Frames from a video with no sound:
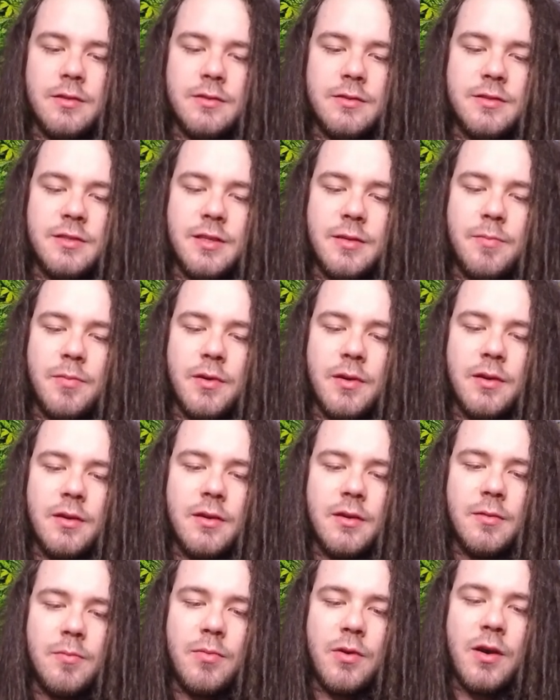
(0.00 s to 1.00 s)
zipper
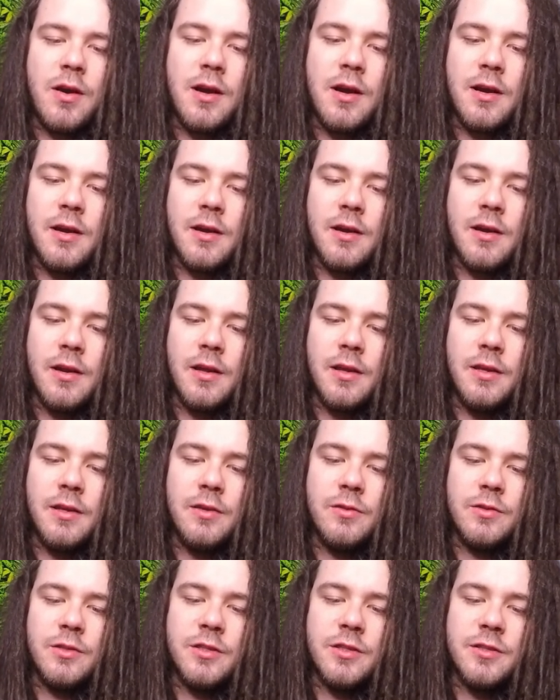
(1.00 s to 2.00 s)
part and
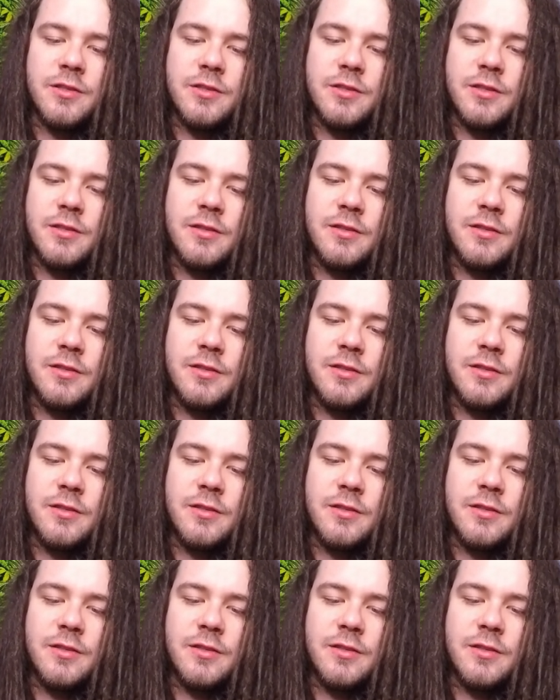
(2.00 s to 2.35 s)
you just